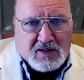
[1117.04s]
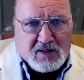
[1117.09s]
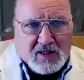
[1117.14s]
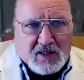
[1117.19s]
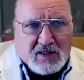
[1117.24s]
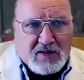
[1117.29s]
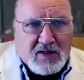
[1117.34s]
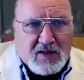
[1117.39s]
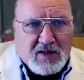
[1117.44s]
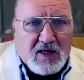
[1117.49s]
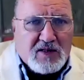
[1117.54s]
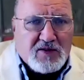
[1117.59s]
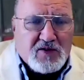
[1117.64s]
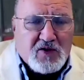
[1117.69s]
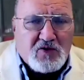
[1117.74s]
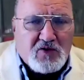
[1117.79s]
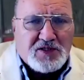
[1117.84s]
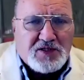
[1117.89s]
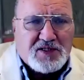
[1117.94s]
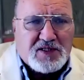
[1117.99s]
And
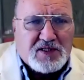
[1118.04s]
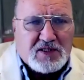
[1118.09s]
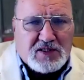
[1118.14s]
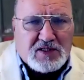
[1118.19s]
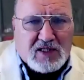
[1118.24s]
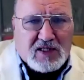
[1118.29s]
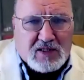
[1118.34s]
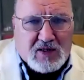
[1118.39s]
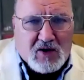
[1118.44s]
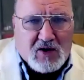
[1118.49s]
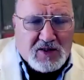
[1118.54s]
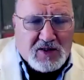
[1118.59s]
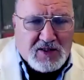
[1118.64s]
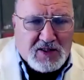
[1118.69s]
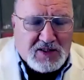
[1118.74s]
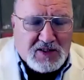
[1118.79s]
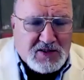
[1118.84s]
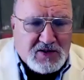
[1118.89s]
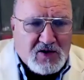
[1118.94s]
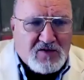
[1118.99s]
those things on
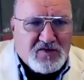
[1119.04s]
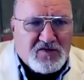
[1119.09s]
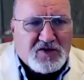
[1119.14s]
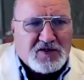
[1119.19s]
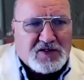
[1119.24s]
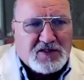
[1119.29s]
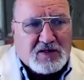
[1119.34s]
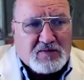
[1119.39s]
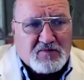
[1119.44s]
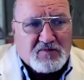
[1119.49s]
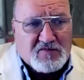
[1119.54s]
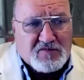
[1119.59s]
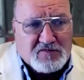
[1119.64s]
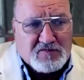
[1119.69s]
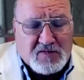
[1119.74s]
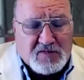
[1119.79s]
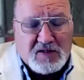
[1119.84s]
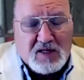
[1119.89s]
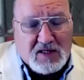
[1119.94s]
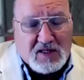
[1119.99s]
this surface can
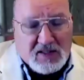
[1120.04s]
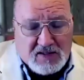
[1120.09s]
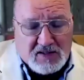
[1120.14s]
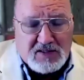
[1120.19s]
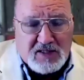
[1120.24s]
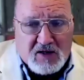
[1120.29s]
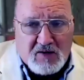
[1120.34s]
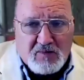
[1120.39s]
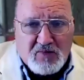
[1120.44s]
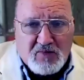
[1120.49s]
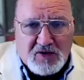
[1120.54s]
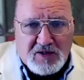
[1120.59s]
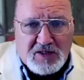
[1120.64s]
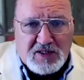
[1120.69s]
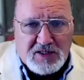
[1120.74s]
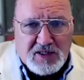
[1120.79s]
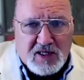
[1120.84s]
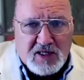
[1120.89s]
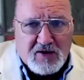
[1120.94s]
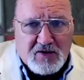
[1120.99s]
kind of sound pretty
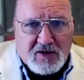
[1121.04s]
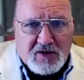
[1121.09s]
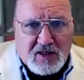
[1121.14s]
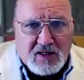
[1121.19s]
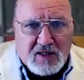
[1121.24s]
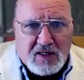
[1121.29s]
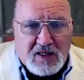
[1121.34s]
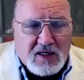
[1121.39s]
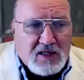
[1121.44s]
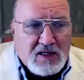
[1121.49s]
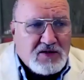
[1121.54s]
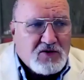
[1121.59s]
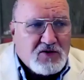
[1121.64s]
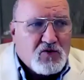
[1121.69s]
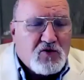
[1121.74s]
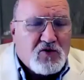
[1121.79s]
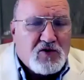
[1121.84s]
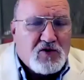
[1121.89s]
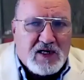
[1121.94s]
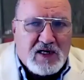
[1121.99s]
scary. The
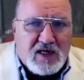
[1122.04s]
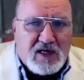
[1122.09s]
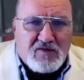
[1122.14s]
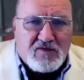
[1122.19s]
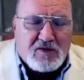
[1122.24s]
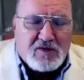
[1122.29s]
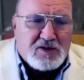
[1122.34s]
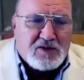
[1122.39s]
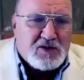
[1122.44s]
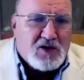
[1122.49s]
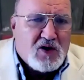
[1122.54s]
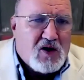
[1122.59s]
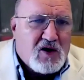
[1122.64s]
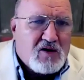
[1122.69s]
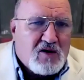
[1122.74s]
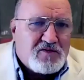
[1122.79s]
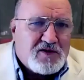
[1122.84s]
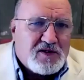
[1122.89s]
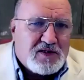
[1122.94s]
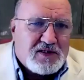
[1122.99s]
word evil is
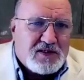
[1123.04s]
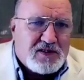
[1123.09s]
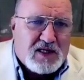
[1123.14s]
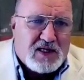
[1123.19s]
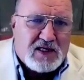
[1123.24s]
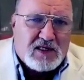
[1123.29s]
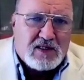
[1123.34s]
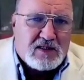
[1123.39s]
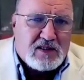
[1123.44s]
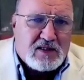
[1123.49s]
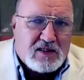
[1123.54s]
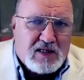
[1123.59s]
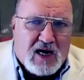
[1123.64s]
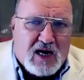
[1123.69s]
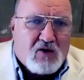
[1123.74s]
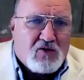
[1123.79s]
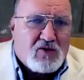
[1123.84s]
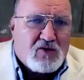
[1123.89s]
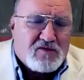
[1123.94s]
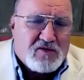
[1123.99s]
often taken
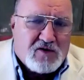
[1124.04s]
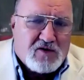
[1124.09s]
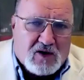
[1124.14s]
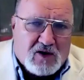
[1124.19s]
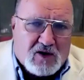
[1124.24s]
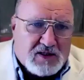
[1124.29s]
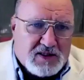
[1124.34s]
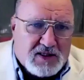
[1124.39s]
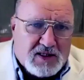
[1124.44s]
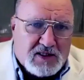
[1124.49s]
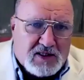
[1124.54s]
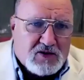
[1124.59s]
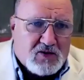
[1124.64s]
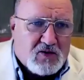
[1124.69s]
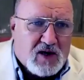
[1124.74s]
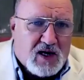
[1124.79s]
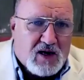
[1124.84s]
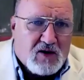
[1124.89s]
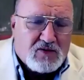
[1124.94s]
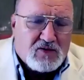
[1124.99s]
out of context
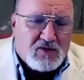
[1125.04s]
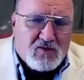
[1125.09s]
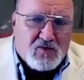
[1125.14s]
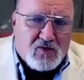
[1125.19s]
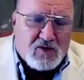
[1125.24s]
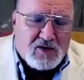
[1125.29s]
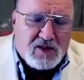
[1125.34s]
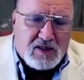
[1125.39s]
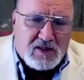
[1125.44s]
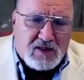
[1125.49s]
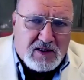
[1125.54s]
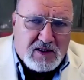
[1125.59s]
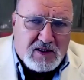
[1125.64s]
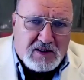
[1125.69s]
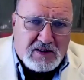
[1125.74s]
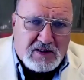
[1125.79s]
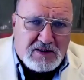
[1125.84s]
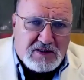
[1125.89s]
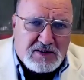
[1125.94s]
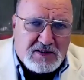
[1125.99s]
or out of what it
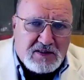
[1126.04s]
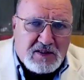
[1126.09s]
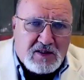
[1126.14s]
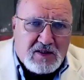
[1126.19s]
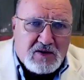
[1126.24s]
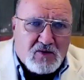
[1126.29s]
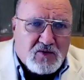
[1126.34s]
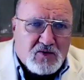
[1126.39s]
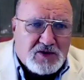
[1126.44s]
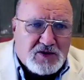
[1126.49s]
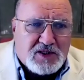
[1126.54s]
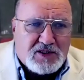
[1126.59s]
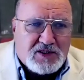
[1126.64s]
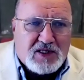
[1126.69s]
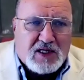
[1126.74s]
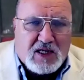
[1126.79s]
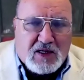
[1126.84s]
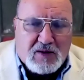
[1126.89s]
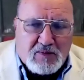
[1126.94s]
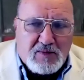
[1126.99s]
is, which is
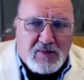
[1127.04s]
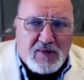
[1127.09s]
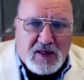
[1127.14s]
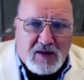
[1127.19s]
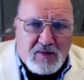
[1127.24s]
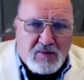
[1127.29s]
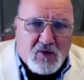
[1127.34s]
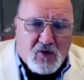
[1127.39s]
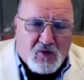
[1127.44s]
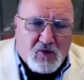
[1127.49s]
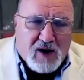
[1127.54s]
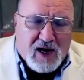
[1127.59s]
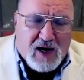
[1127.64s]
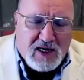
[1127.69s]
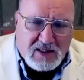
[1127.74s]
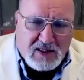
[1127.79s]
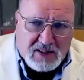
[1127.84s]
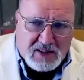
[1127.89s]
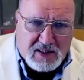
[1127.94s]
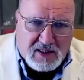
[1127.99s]
an
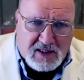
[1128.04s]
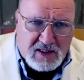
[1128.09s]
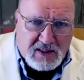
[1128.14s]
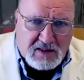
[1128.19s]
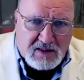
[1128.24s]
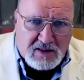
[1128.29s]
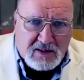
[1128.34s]
immorality,